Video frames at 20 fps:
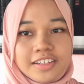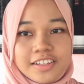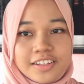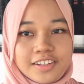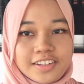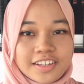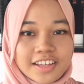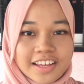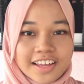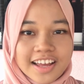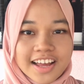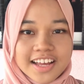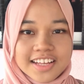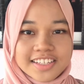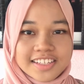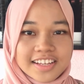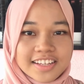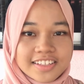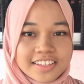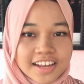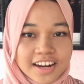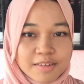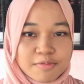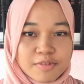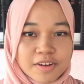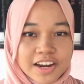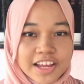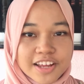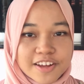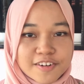Okay guys,
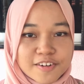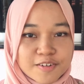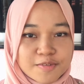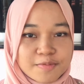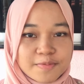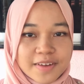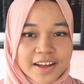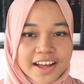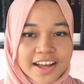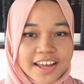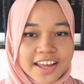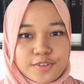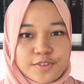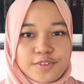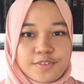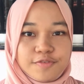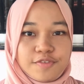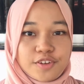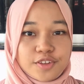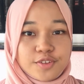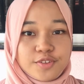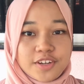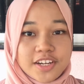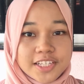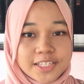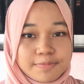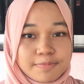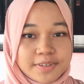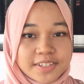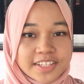Assalamualaikum. Hi. For
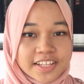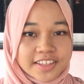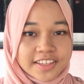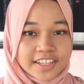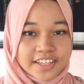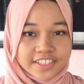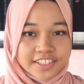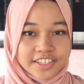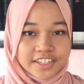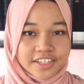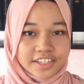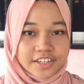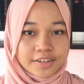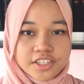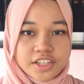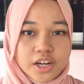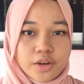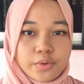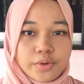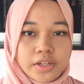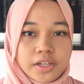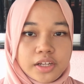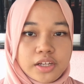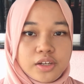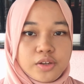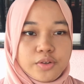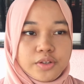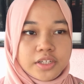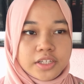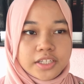today's presentation, I will
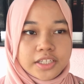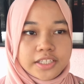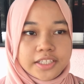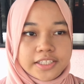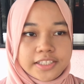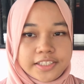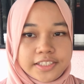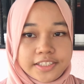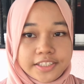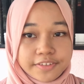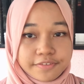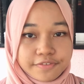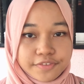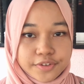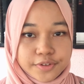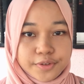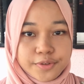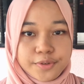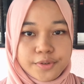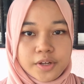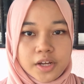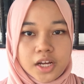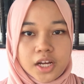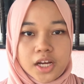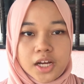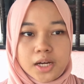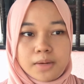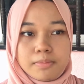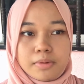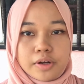include a review
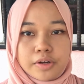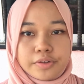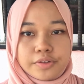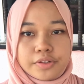about